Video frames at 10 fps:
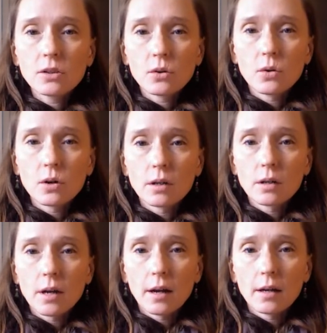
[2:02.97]
or
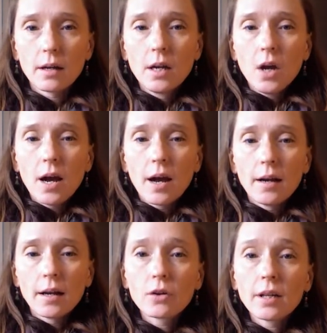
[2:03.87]

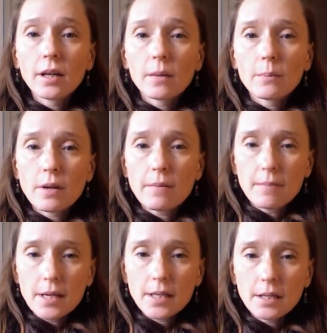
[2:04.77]
an acrylic
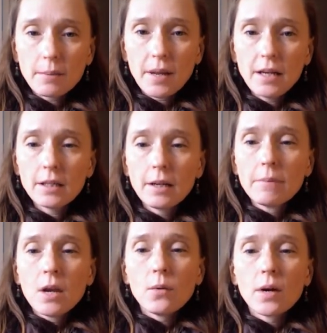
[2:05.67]
pre-mixed paint.
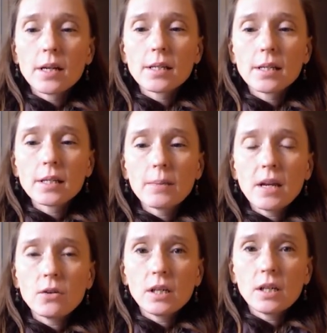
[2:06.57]
Whereas this
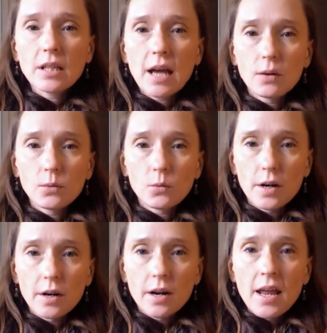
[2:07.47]
paint, you need to add
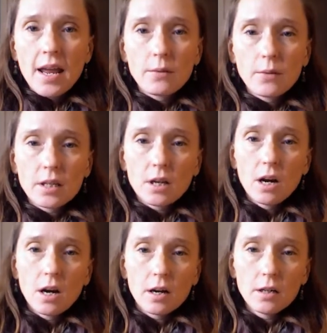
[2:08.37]
water. And when it's
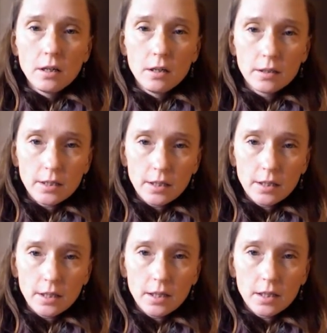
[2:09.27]
hard, see,
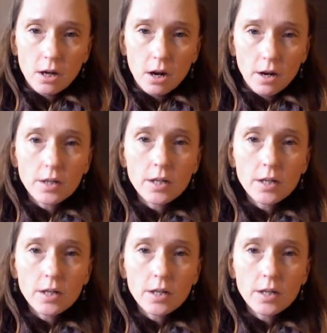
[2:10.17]
like it's hard,